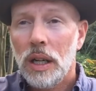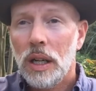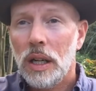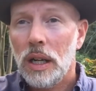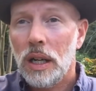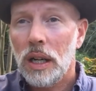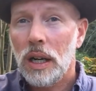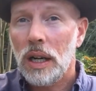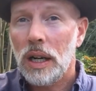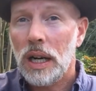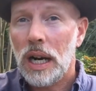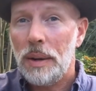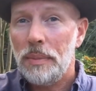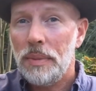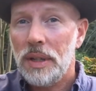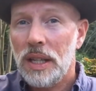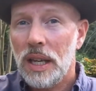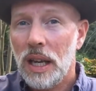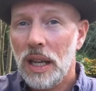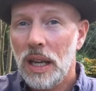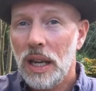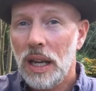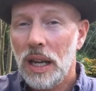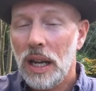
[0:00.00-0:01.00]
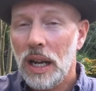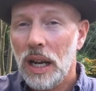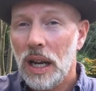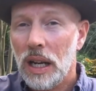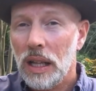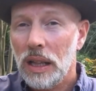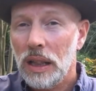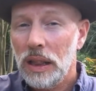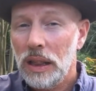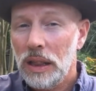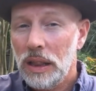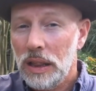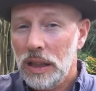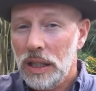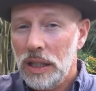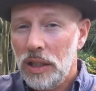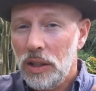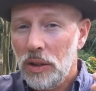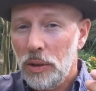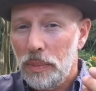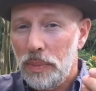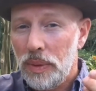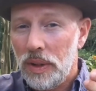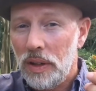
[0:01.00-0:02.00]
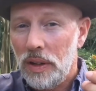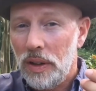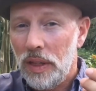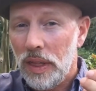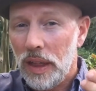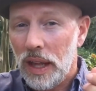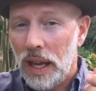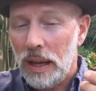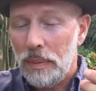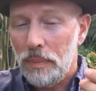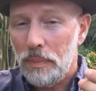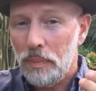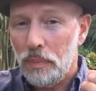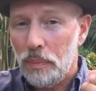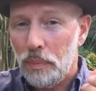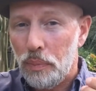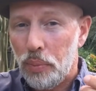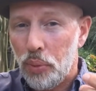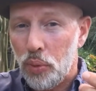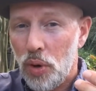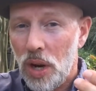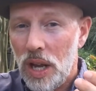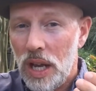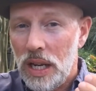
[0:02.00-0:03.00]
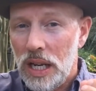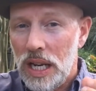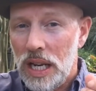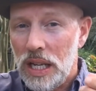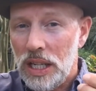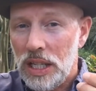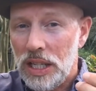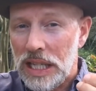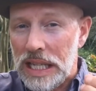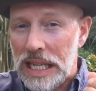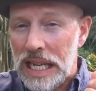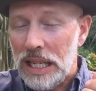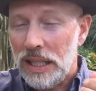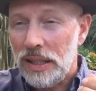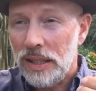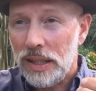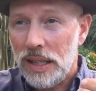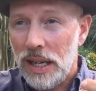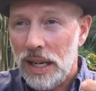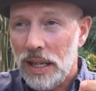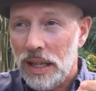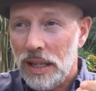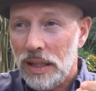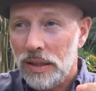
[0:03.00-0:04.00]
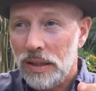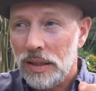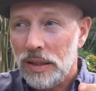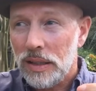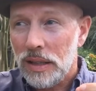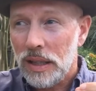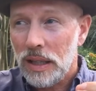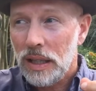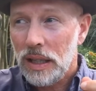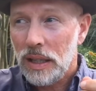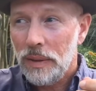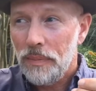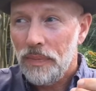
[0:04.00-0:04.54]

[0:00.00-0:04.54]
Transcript: Uh, I'm getting a little bit of that bready yeastiness.